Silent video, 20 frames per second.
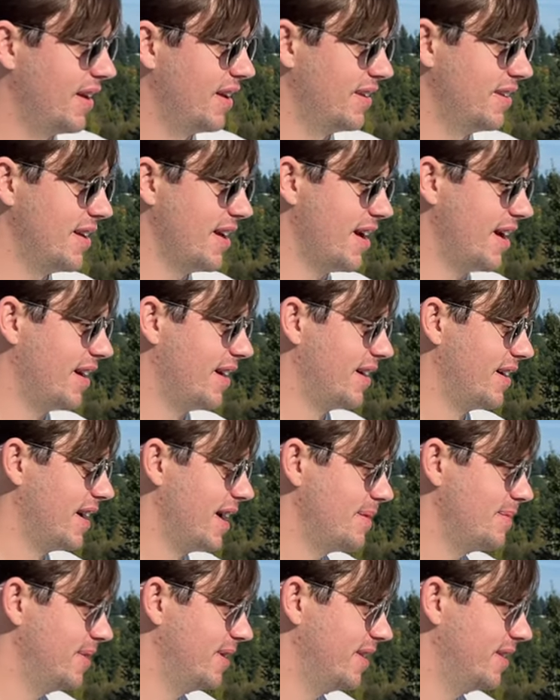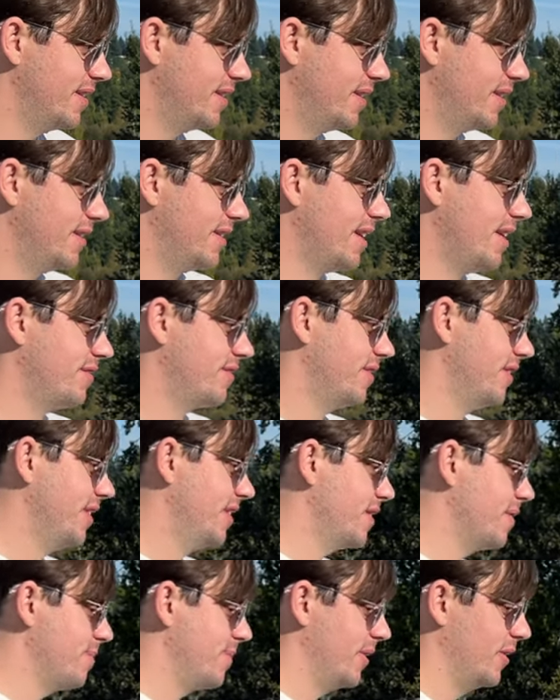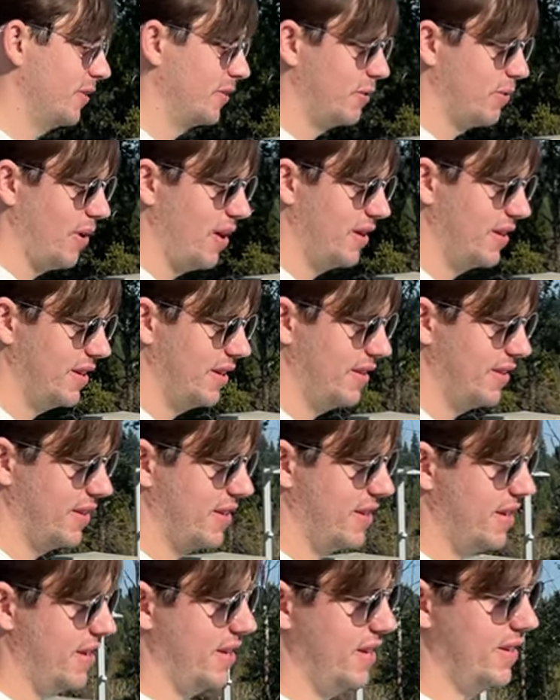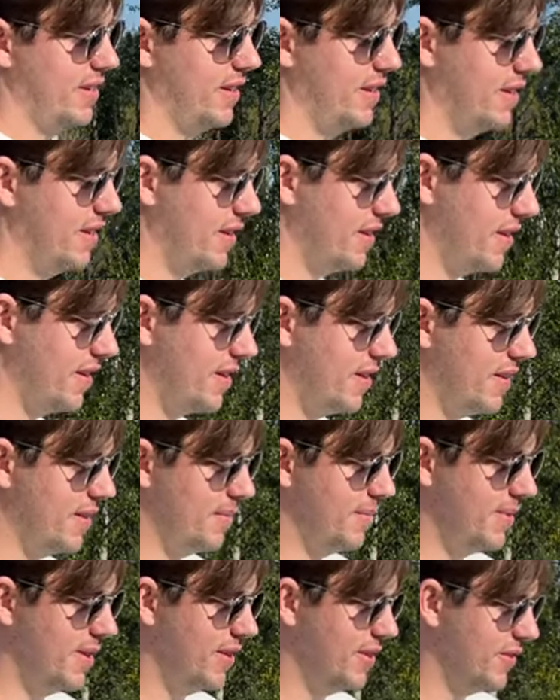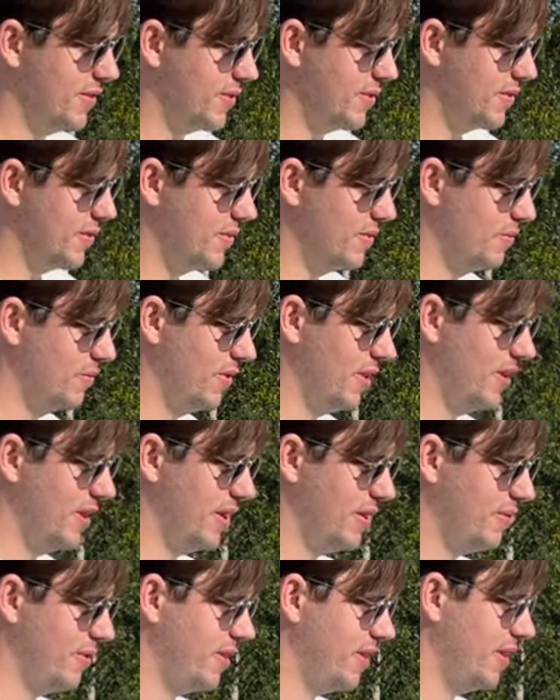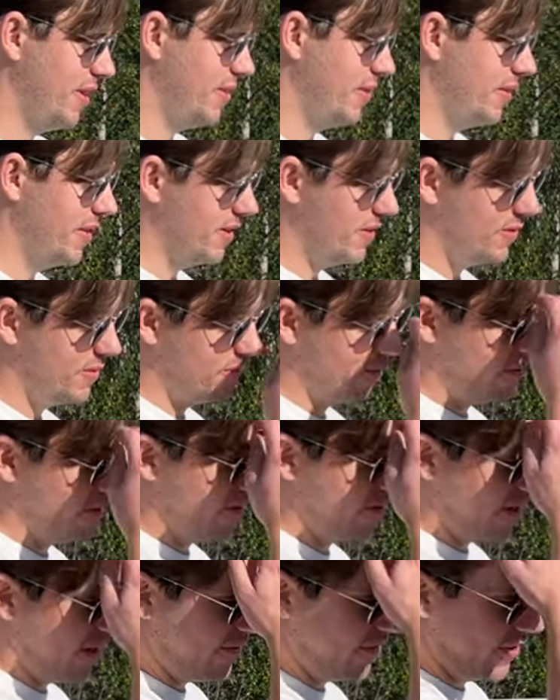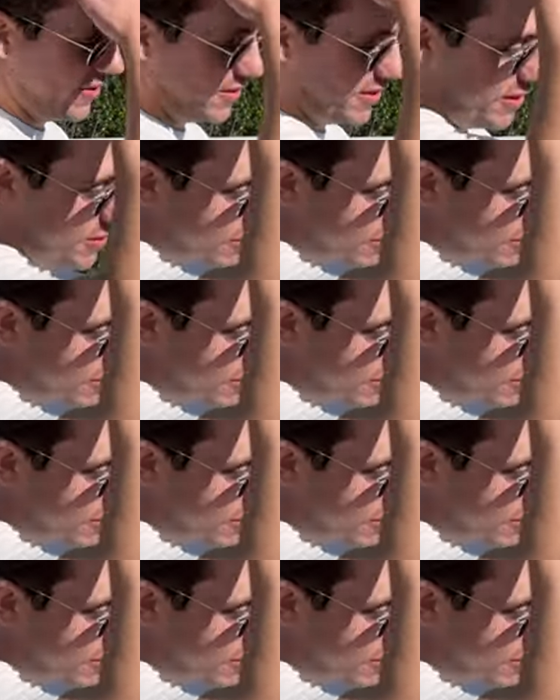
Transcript: Yeah, I mean, definitely the build quality of the kit um, is really, really, it's, it's obviously